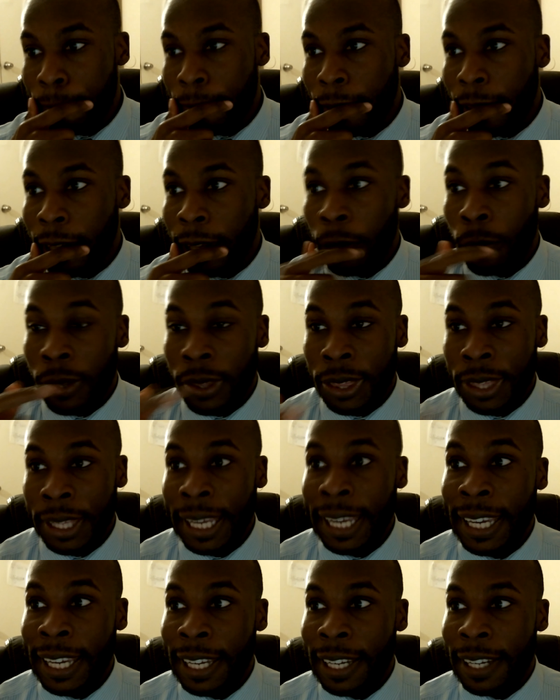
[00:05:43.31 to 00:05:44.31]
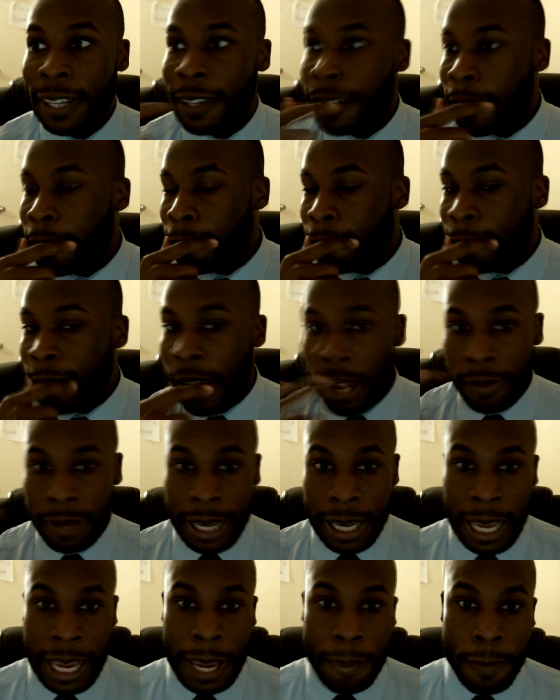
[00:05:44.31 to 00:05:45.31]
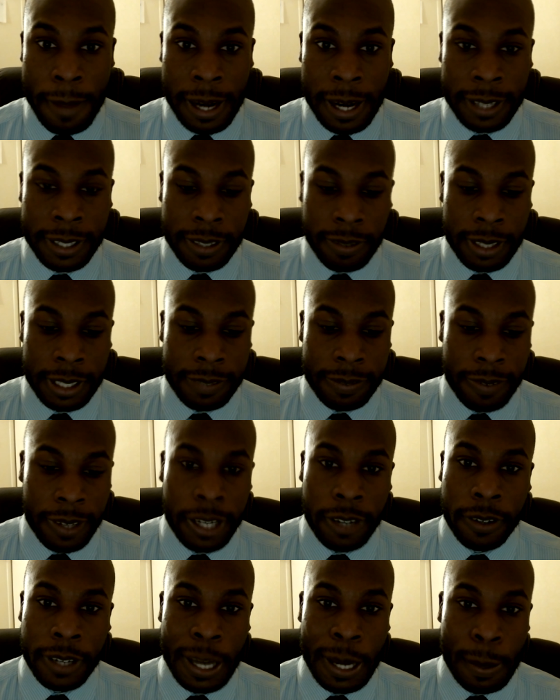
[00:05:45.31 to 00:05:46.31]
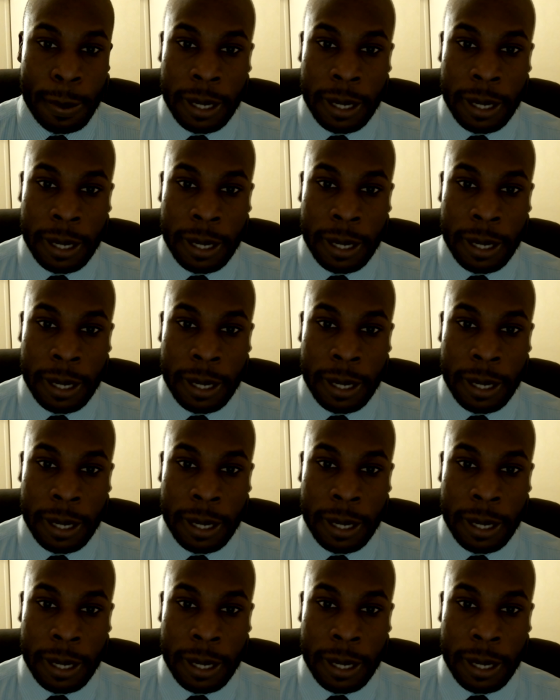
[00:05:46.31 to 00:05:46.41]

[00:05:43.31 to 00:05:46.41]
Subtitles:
within 5 to 8 minutes of this video coming out.